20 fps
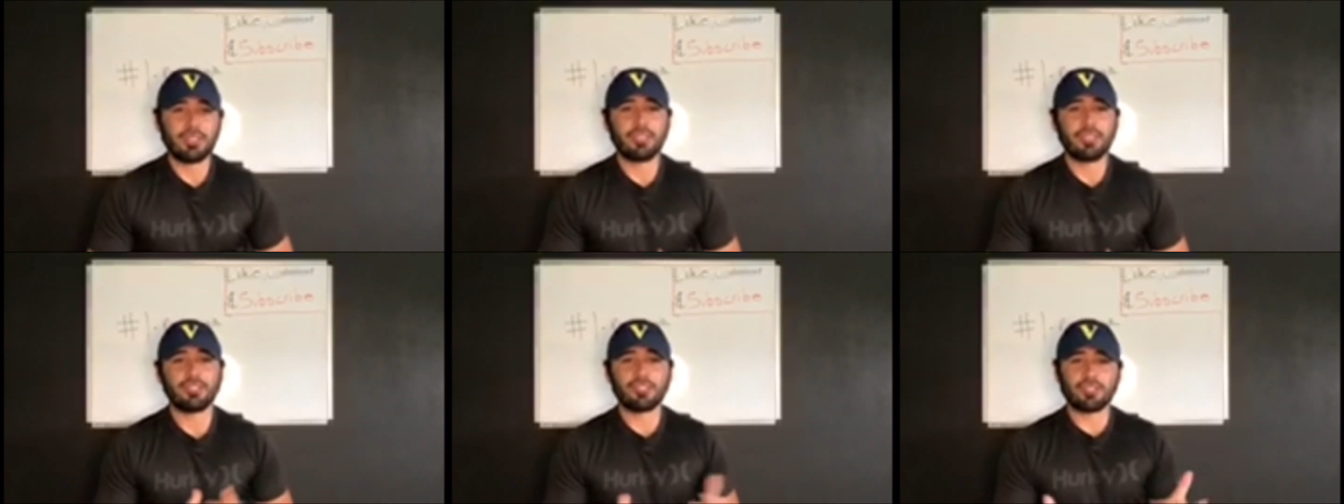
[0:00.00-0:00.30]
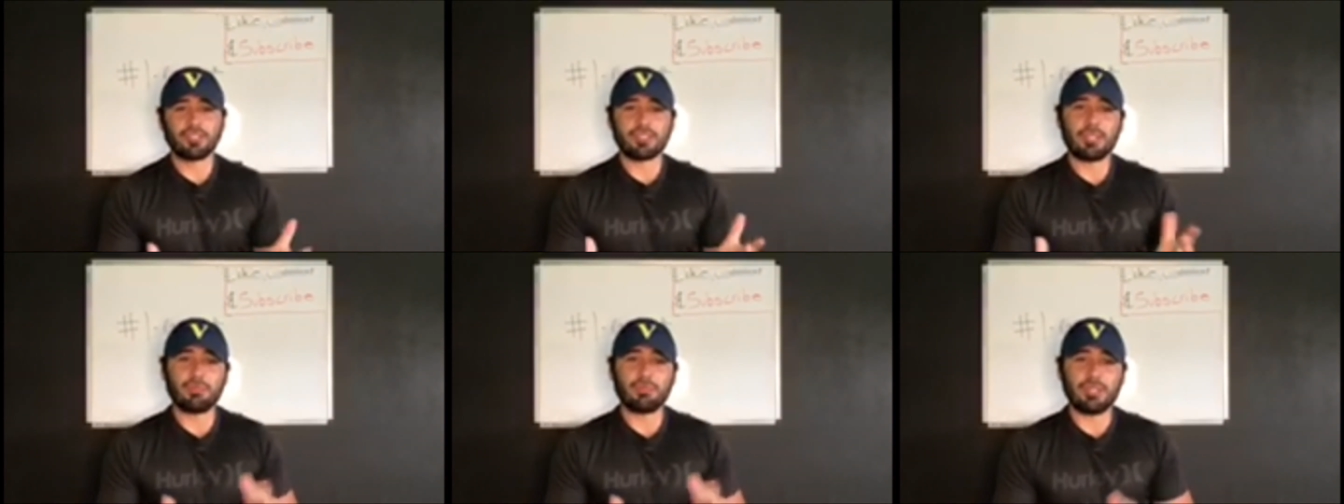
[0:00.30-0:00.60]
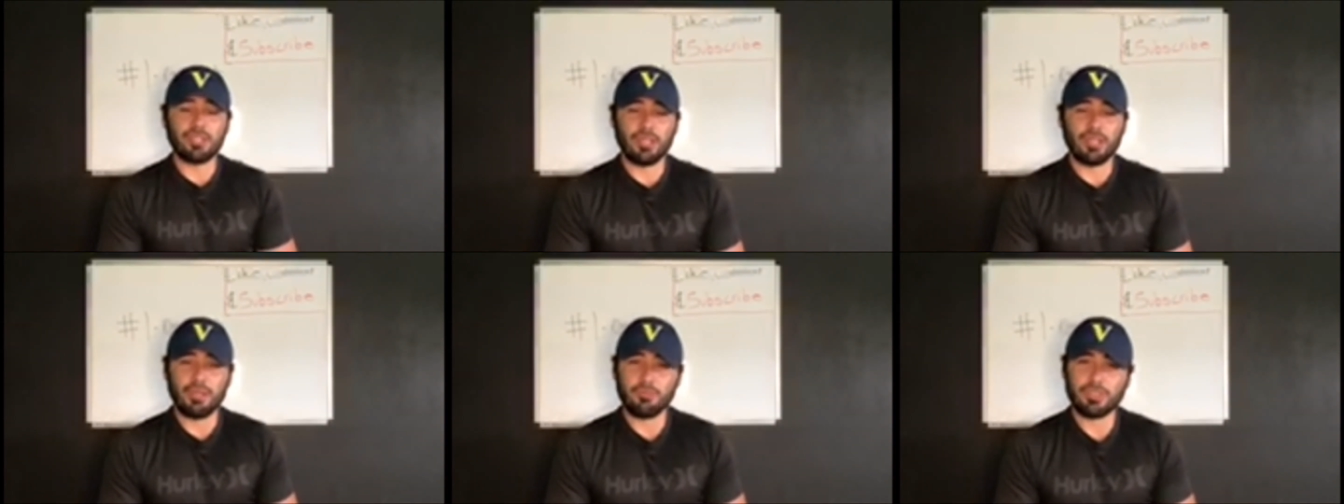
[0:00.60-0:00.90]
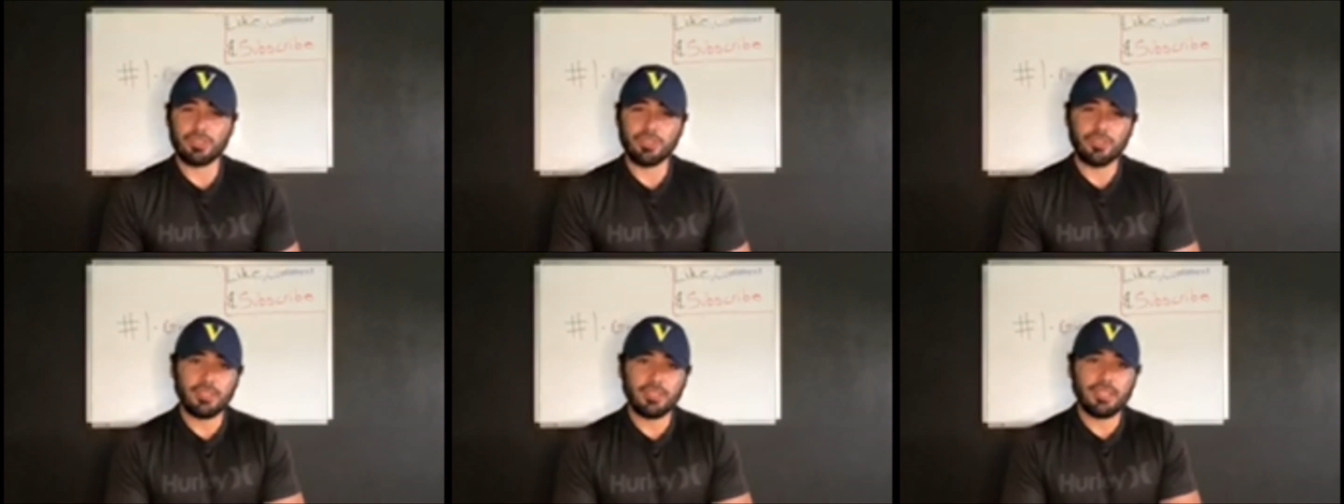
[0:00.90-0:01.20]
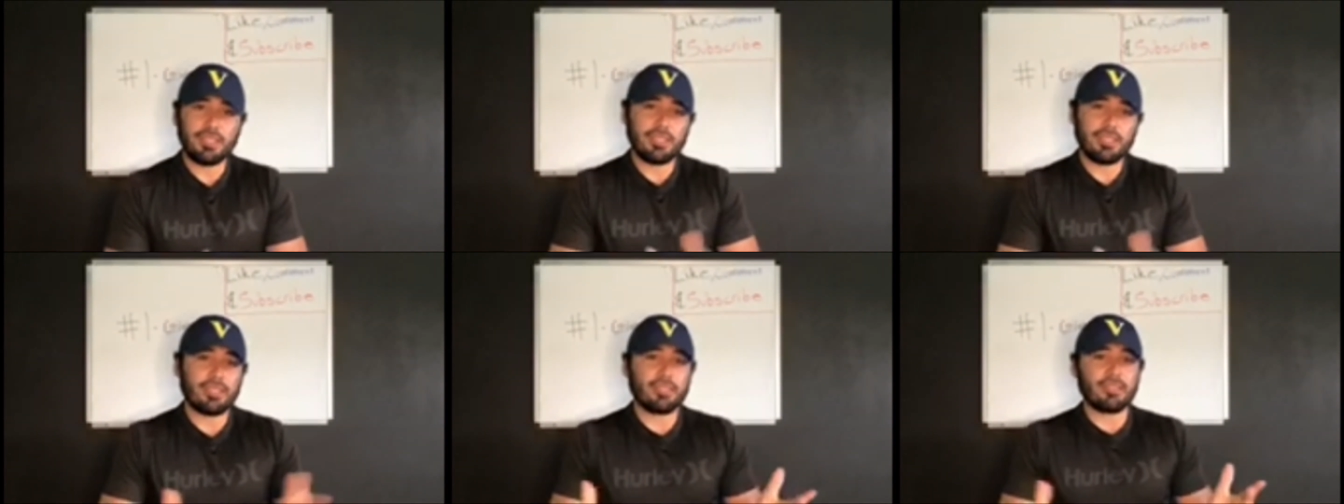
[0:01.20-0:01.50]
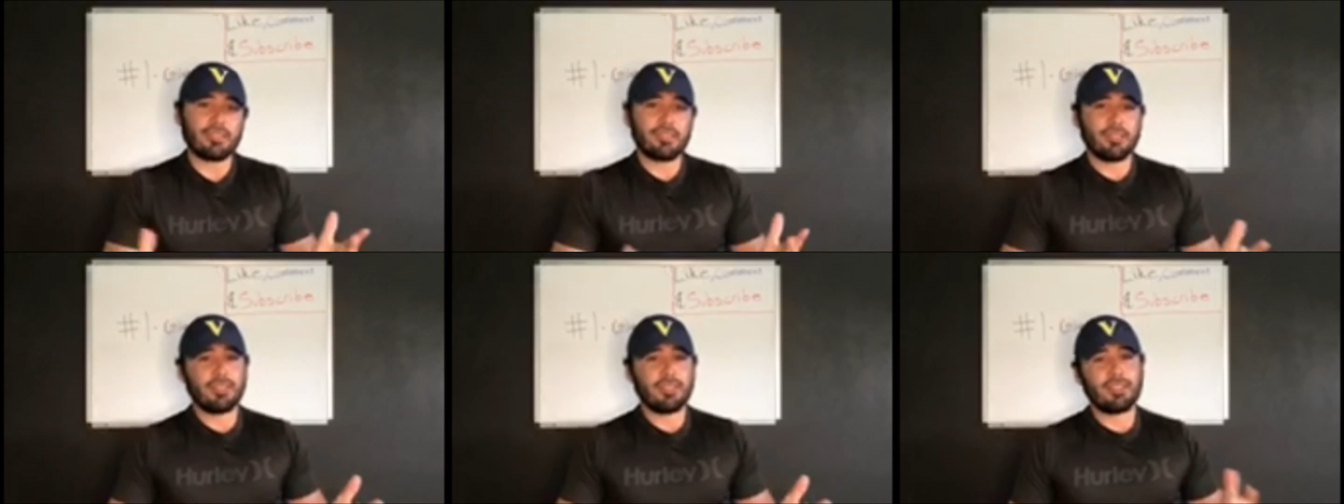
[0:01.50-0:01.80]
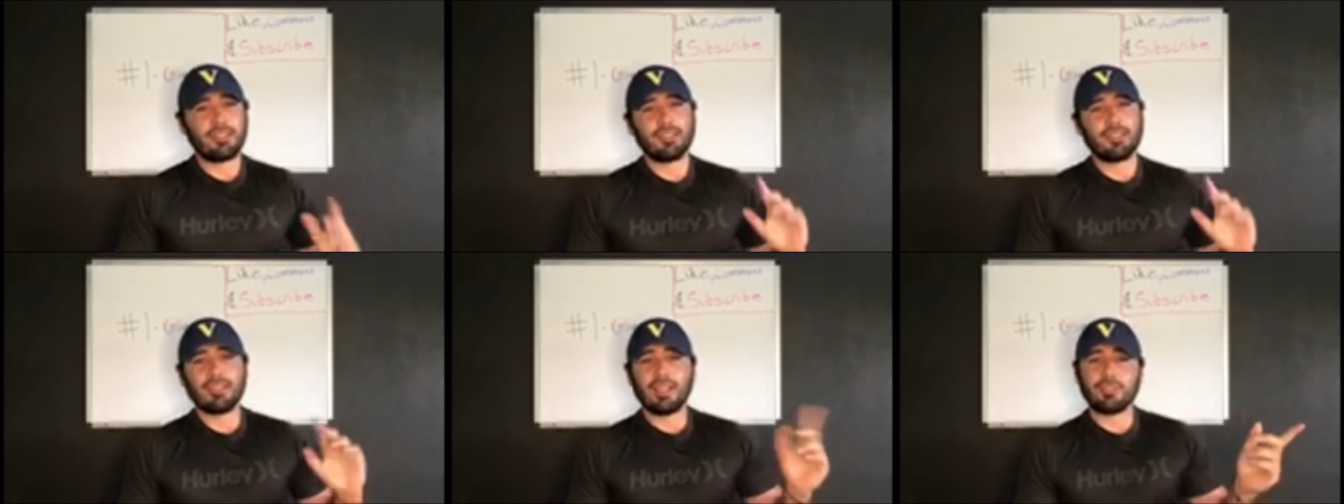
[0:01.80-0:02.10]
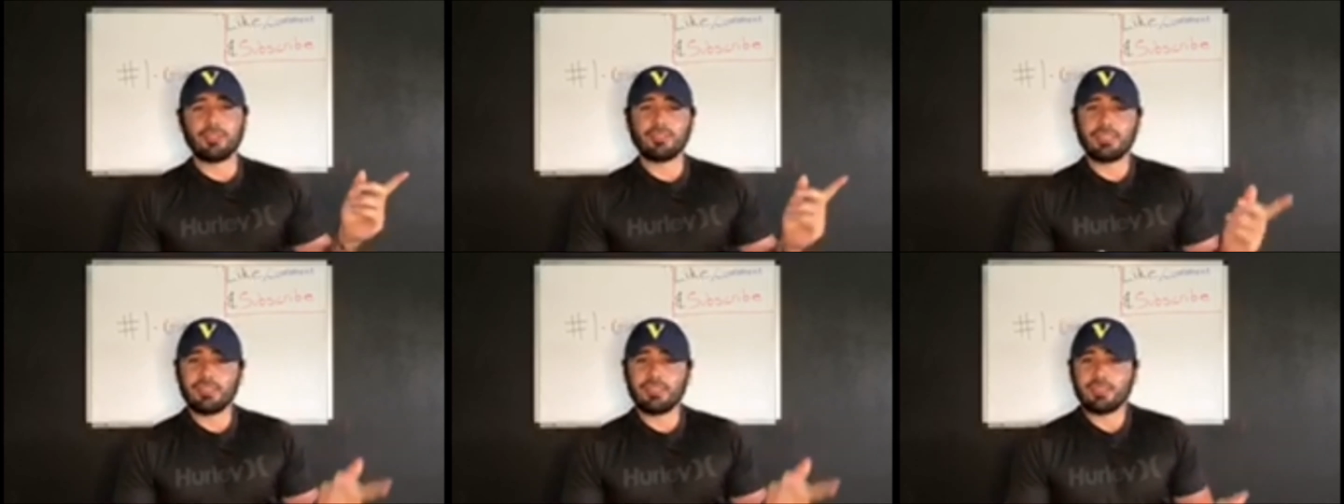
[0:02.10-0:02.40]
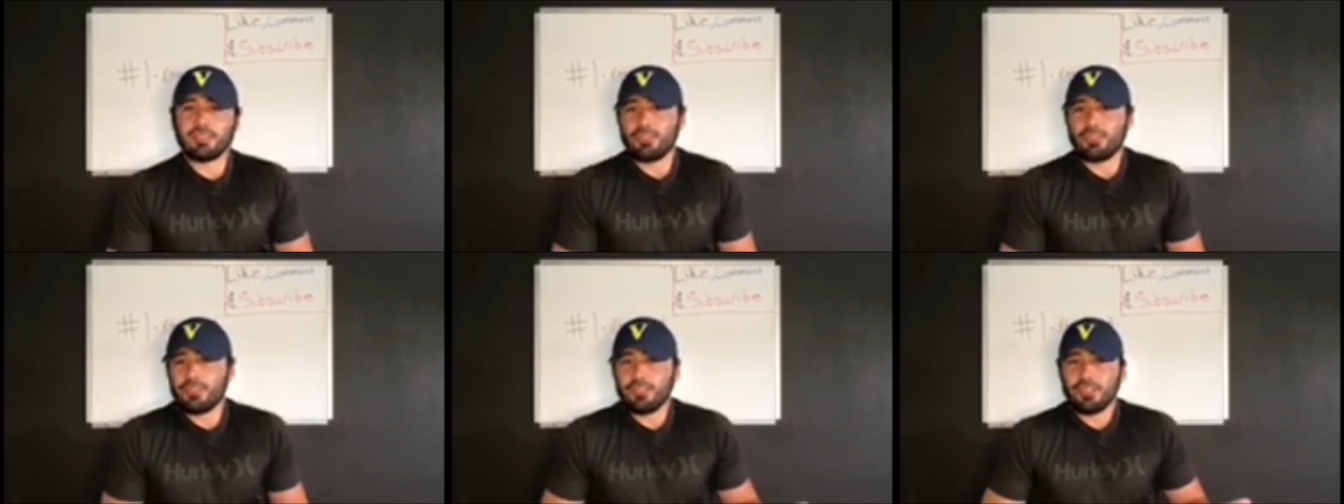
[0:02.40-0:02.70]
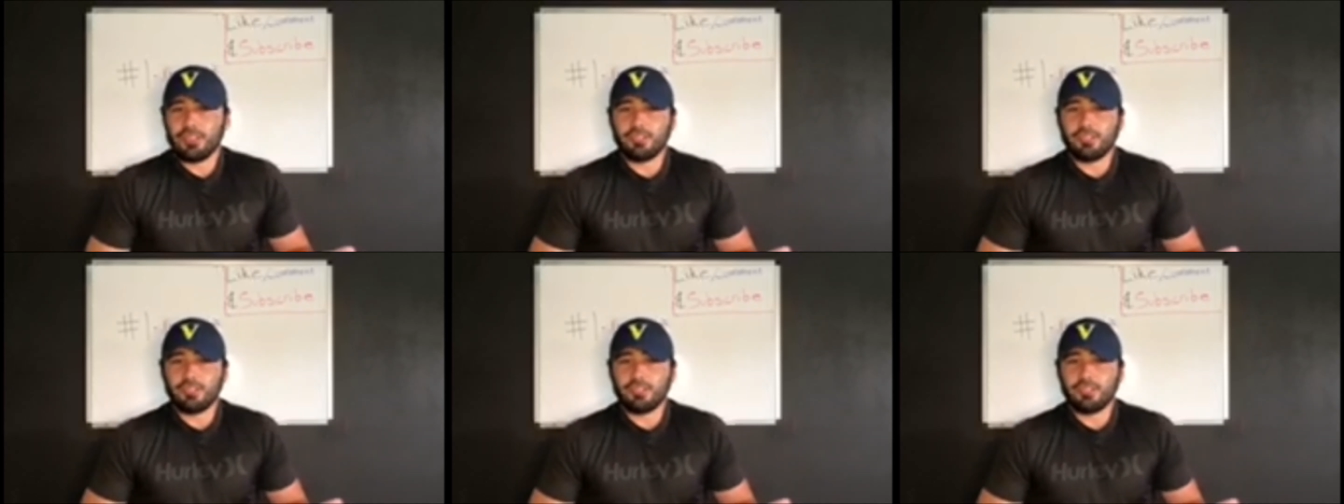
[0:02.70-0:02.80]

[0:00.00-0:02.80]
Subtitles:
just let me know how much you need and I'll send it to you, you know.